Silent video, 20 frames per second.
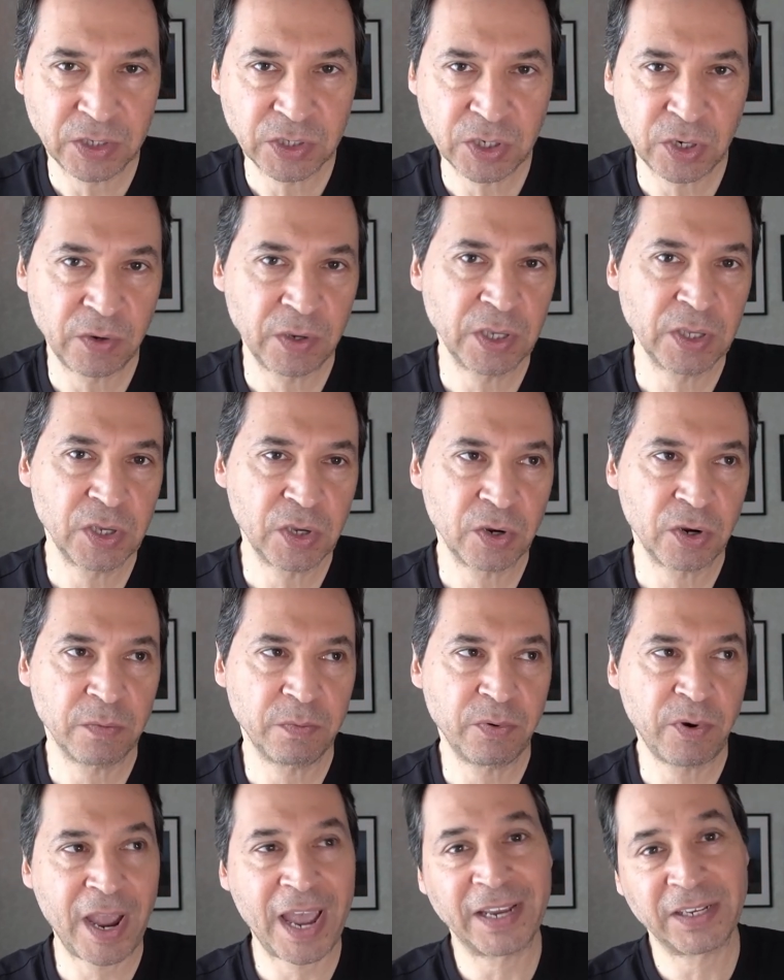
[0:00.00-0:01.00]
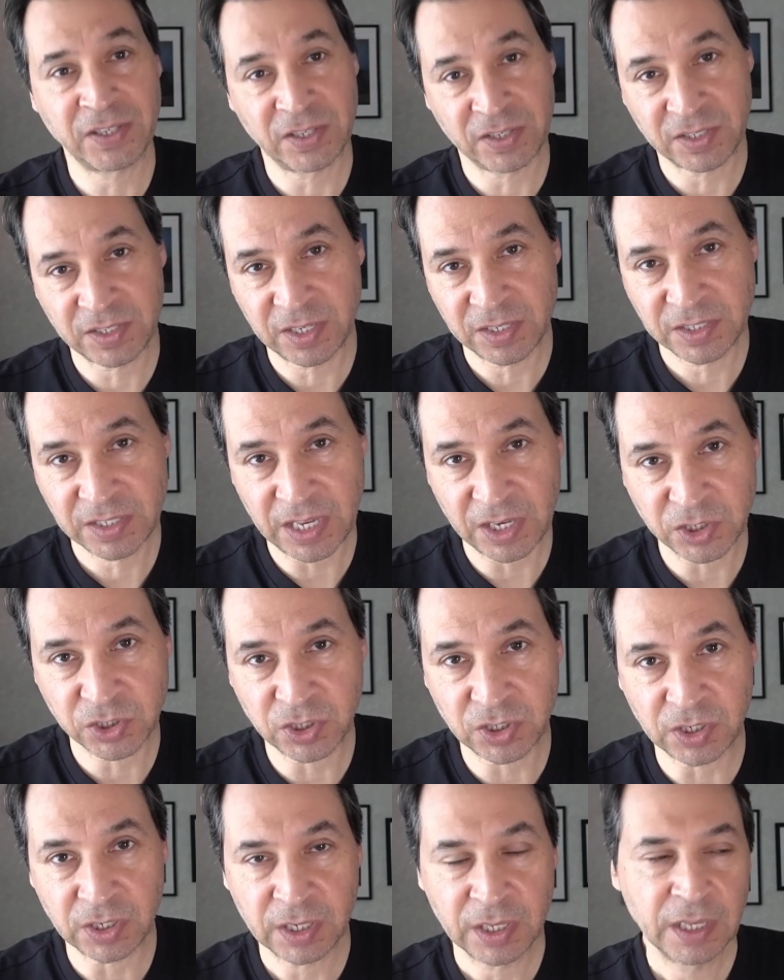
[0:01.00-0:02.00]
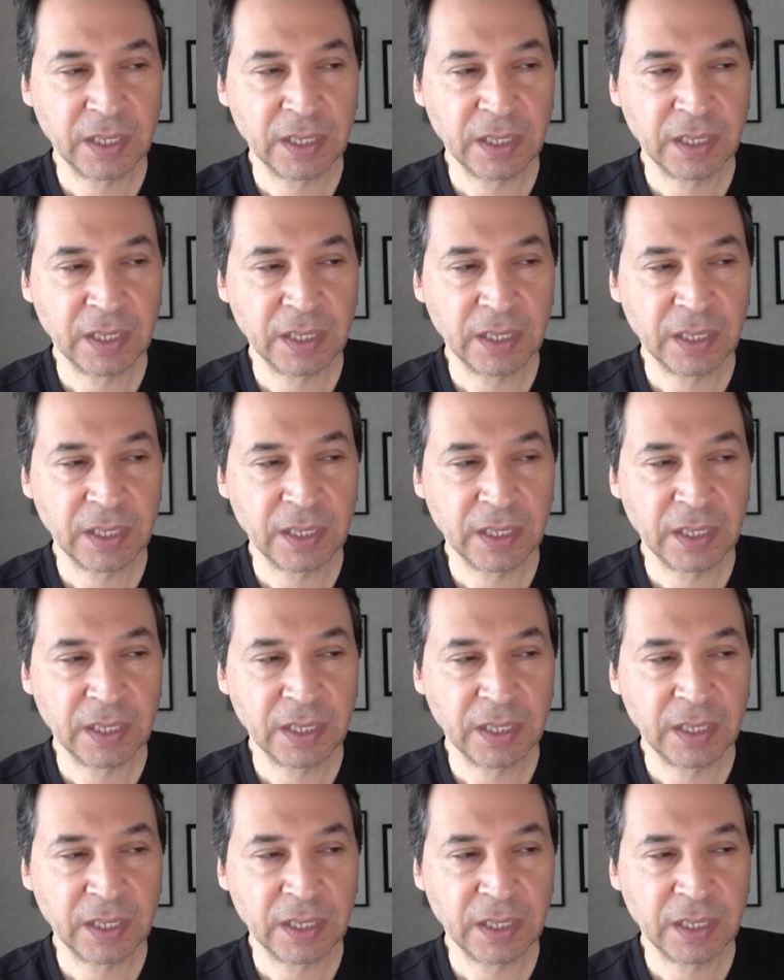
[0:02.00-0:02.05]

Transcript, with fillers: during your practice session,